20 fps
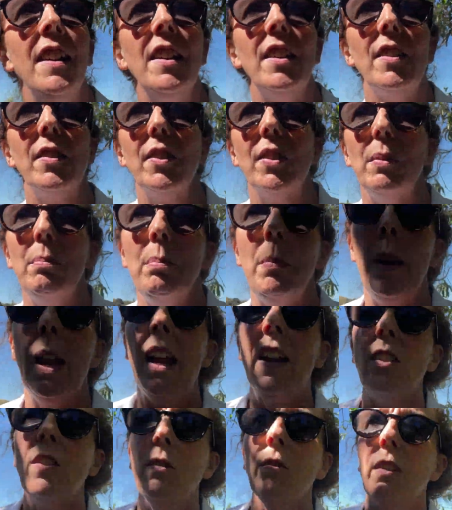some
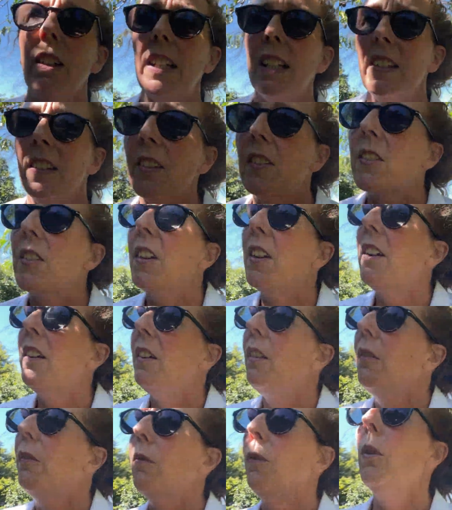mandarins
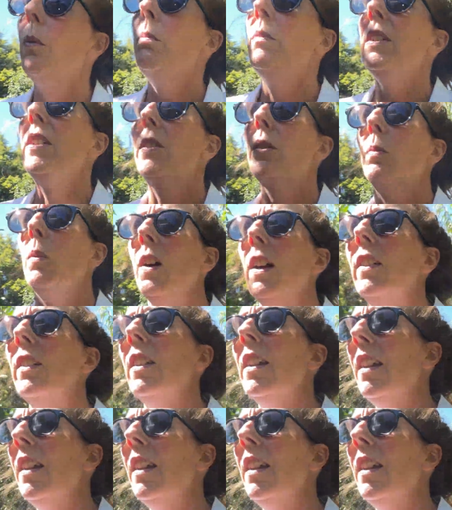from this one